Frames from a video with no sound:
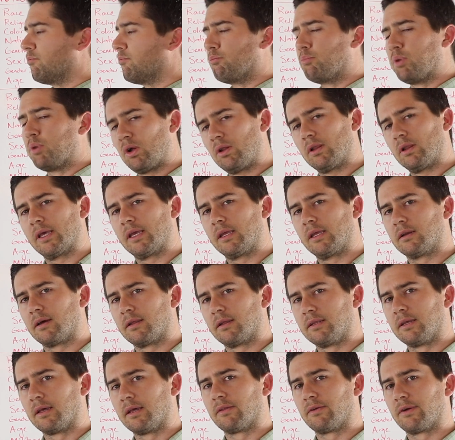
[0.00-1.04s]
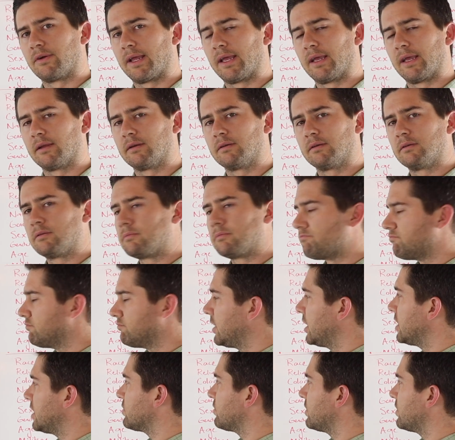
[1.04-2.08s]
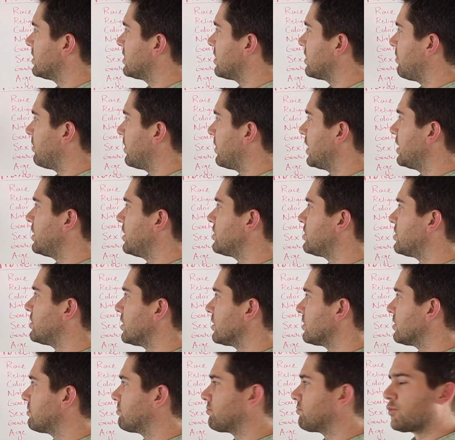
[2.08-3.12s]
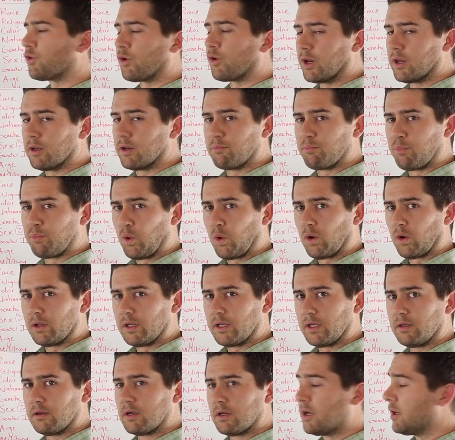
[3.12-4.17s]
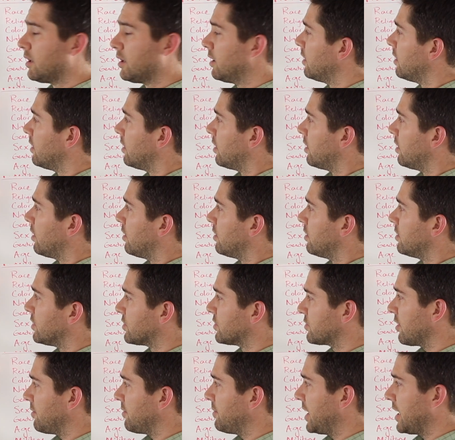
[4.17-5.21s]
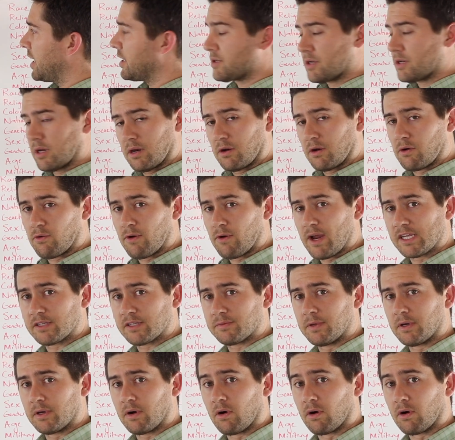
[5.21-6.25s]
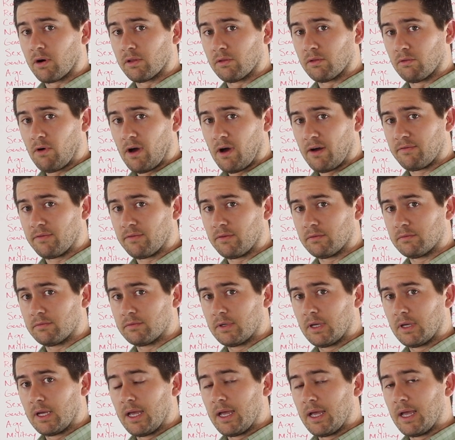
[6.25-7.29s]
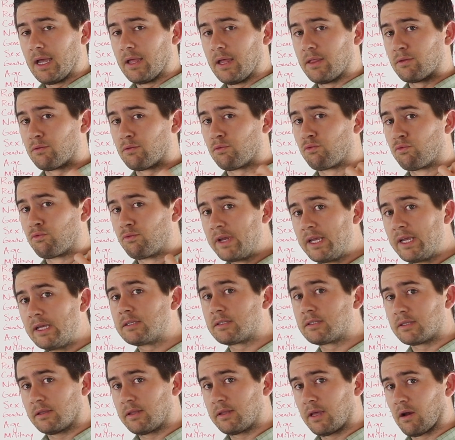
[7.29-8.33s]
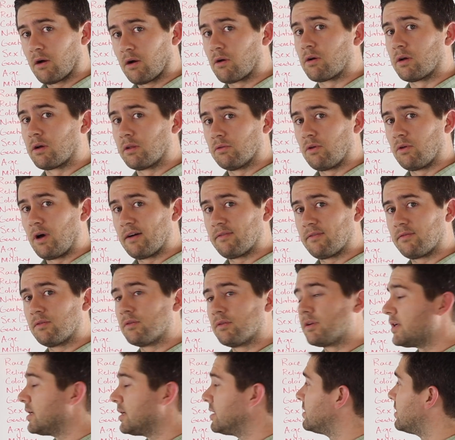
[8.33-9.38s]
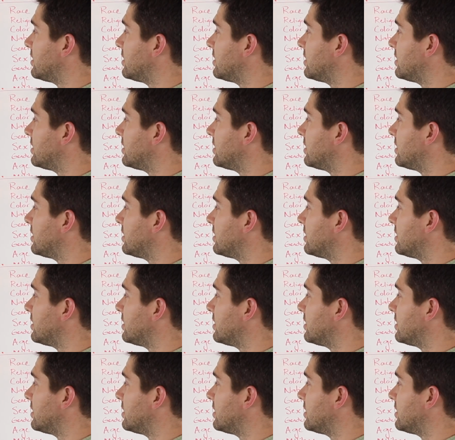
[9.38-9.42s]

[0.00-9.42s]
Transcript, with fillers: Bullying, on the other hand, is when somebody is just treated poorly. Discrimination and harassment are unlawful, and the reason they are unlawful is